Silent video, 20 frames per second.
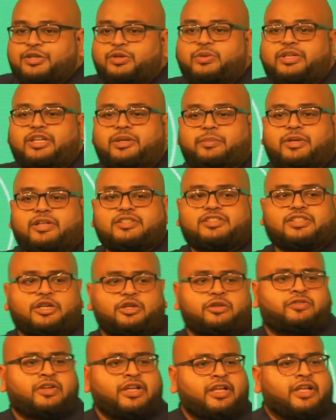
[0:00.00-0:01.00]
you emails kind
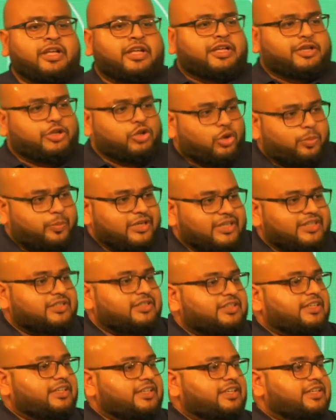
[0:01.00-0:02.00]
of reopening the
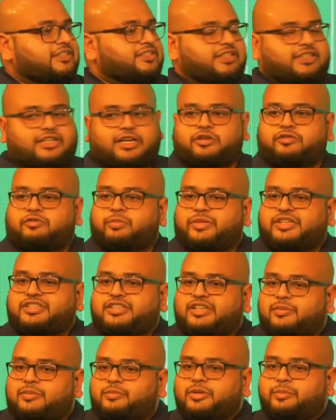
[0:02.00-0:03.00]
tickets and kind of messing
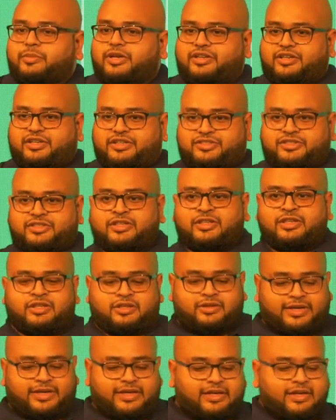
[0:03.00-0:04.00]
up the metrics,
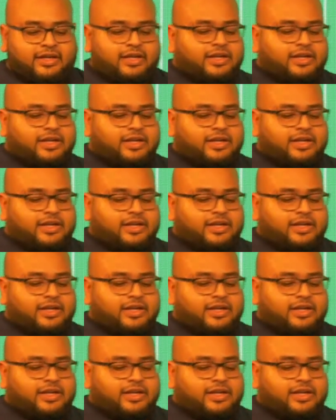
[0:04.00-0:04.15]
right?